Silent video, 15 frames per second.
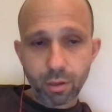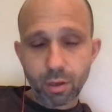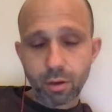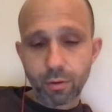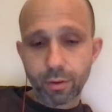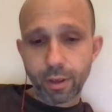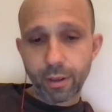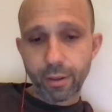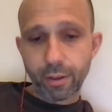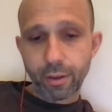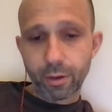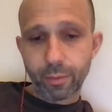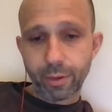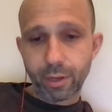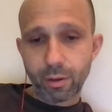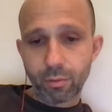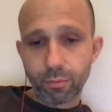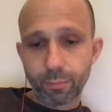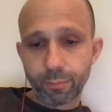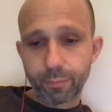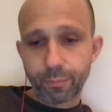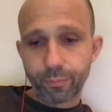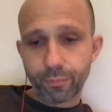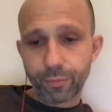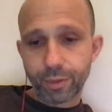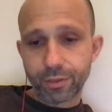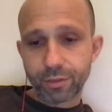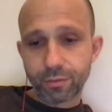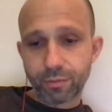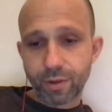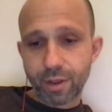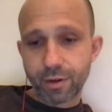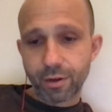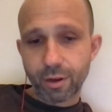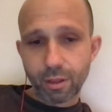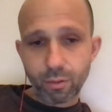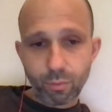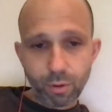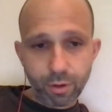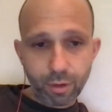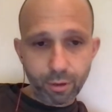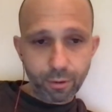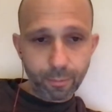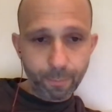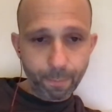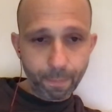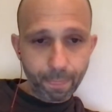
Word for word: Okay, here we go. Let's find another one here.